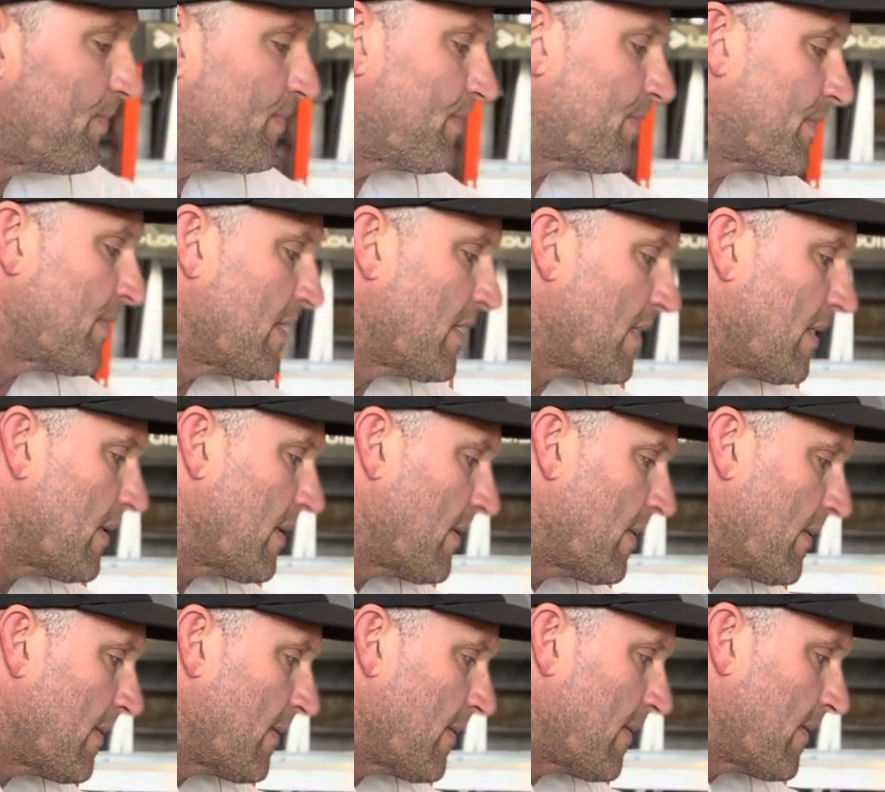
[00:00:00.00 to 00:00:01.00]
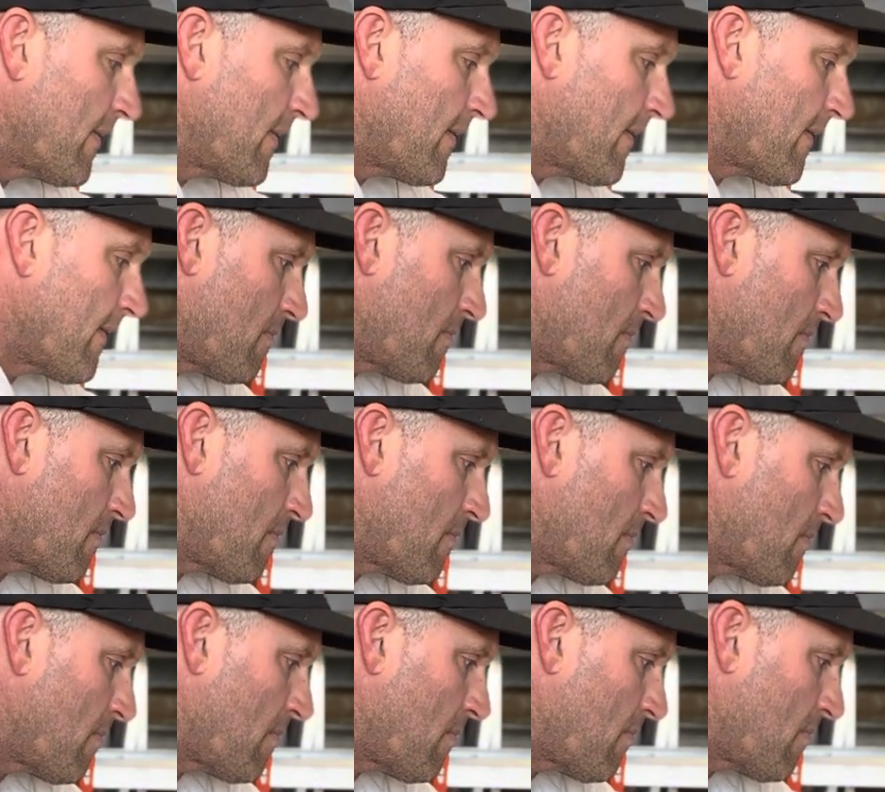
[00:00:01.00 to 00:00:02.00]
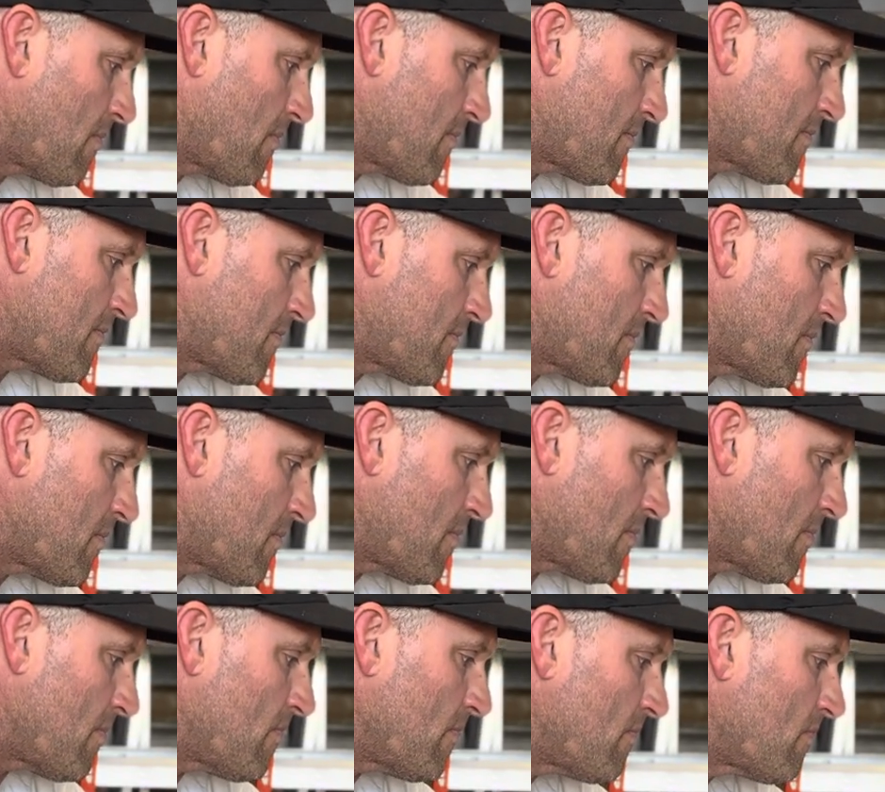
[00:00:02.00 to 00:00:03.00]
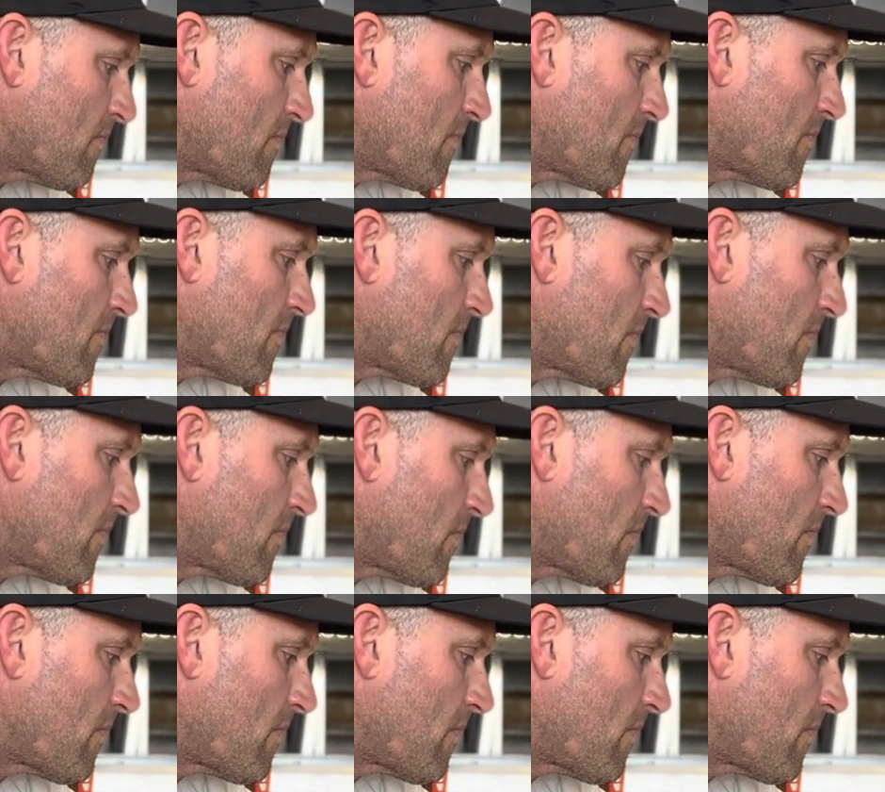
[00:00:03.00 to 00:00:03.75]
(silence)